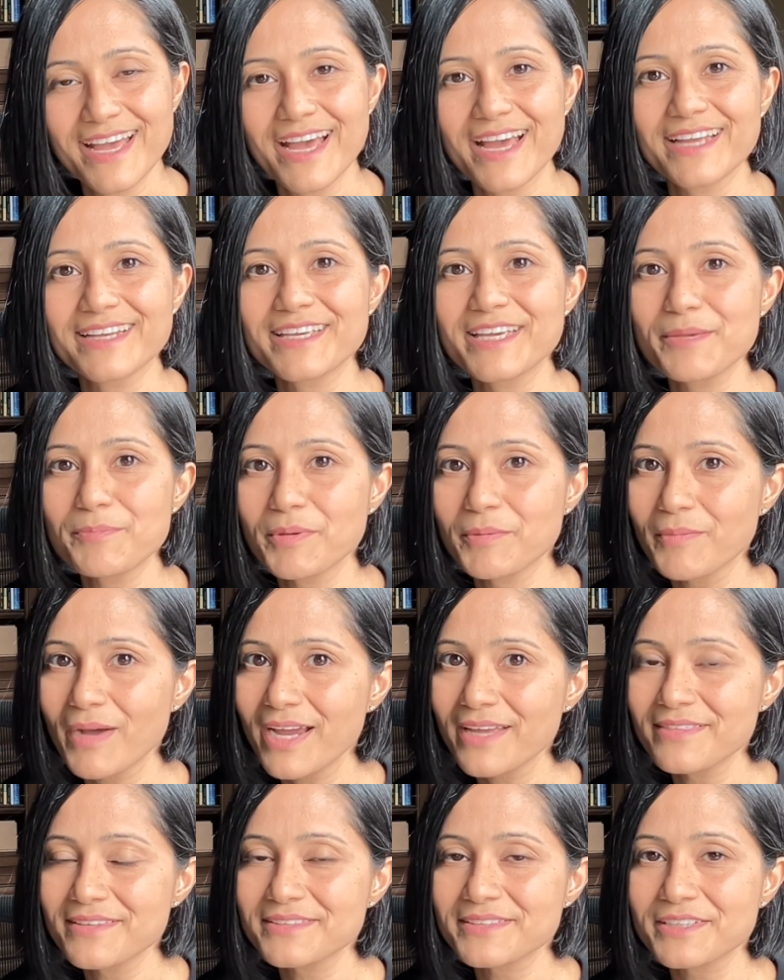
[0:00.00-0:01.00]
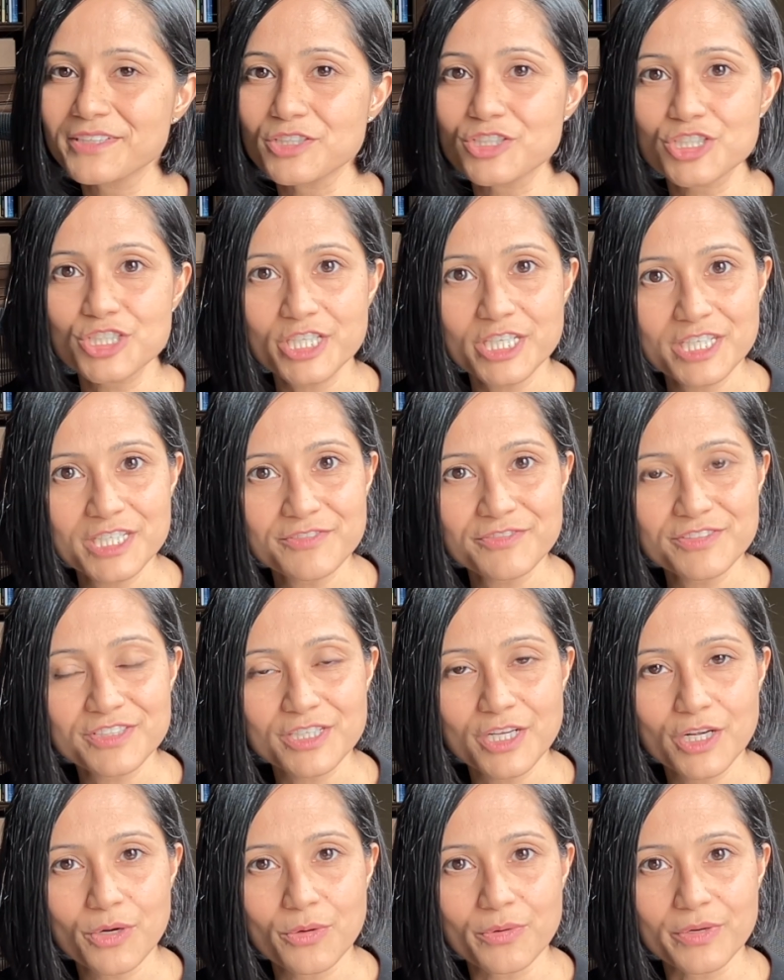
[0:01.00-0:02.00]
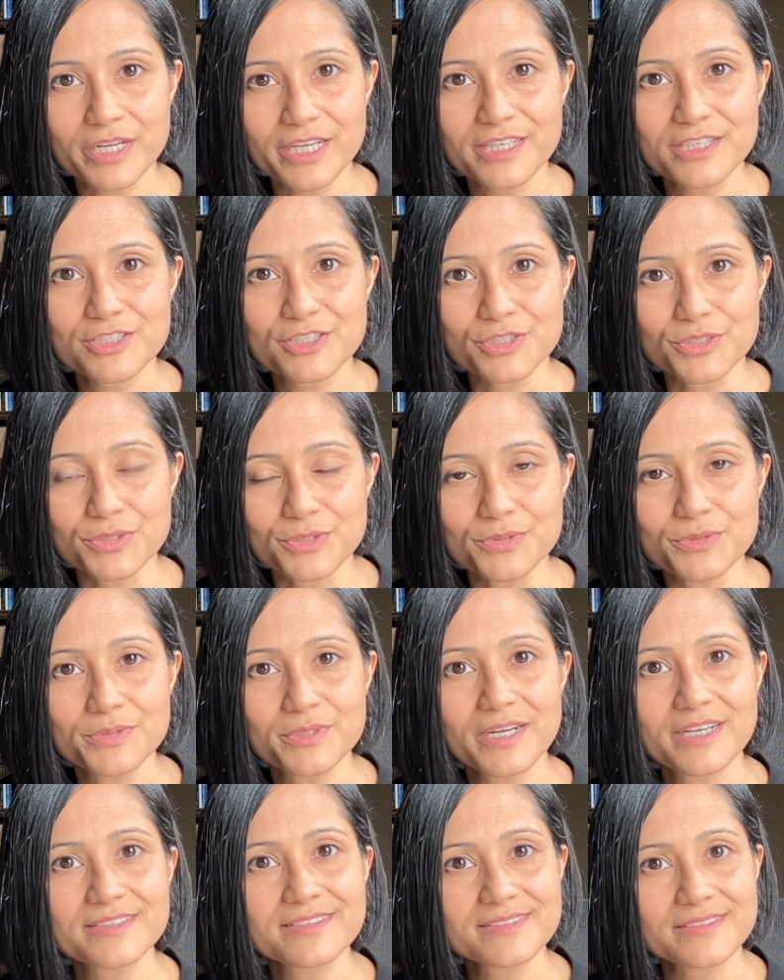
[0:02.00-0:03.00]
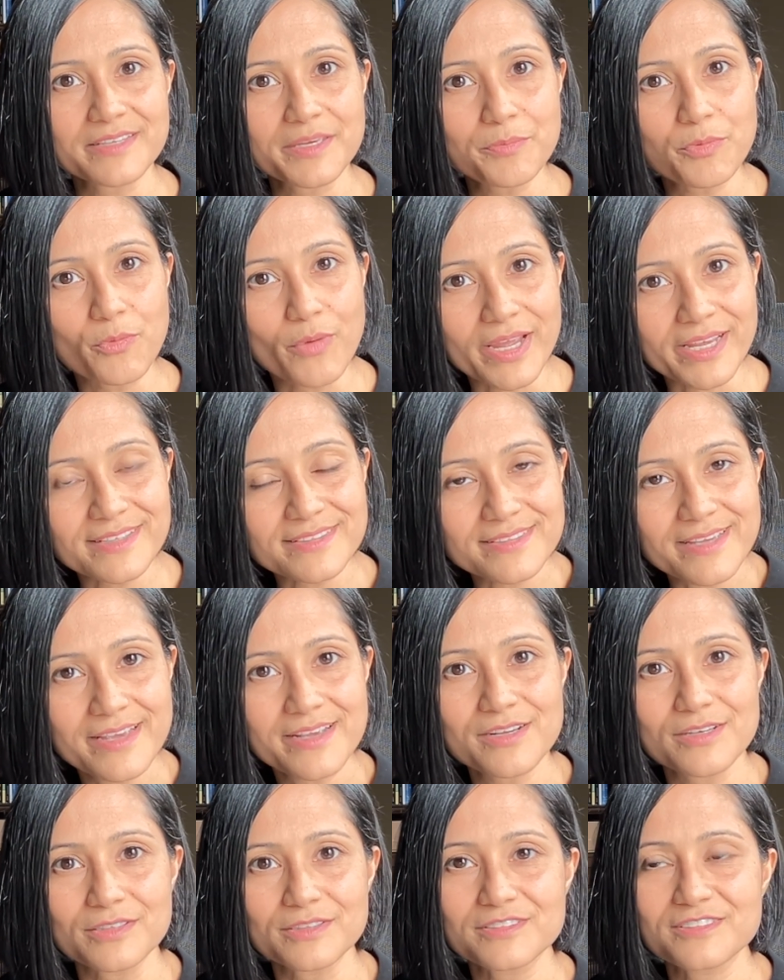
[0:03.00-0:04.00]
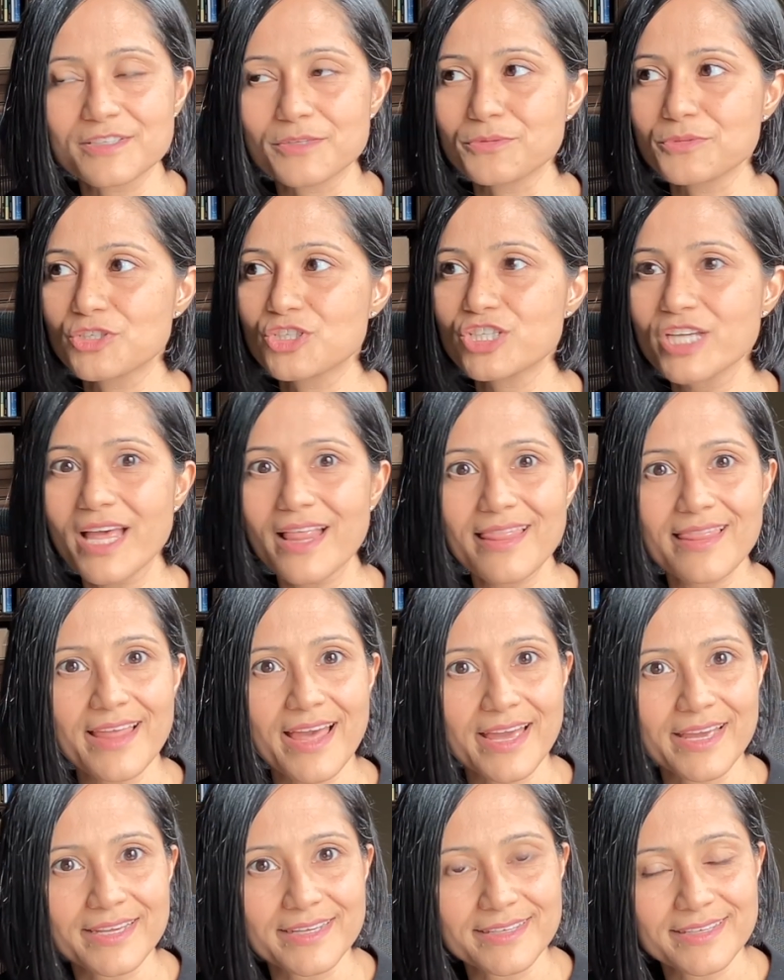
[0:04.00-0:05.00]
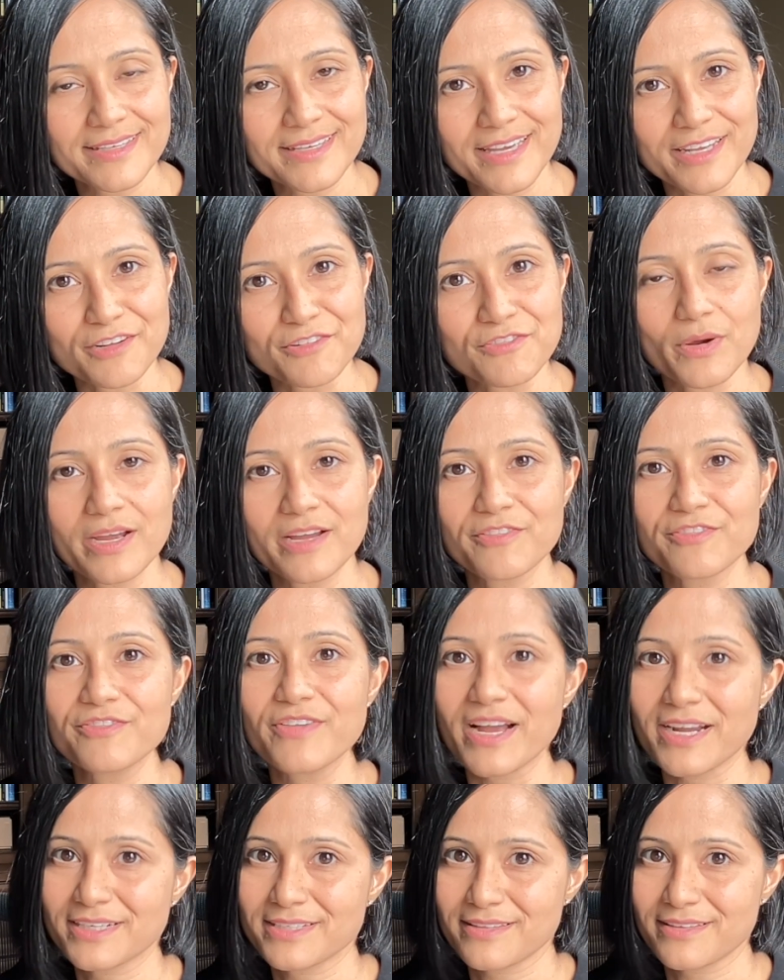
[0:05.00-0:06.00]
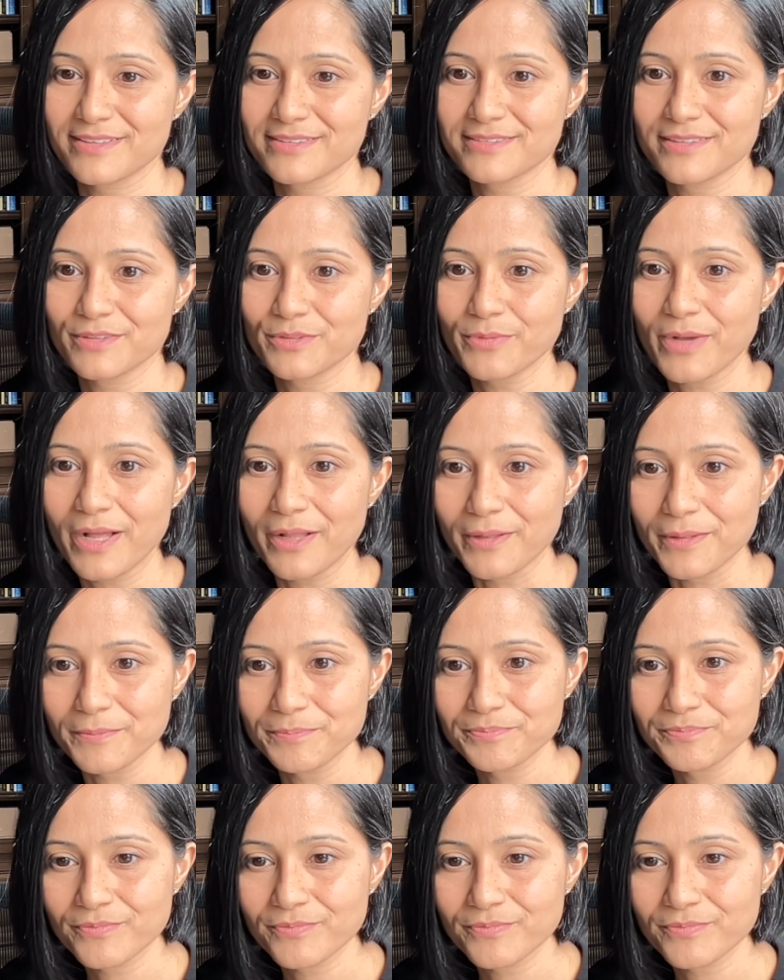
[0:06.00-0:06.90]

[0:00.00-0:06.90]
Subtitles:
And keep in mind, this can shift according to a sleep-wake cycle. So jet lag can affect this as well.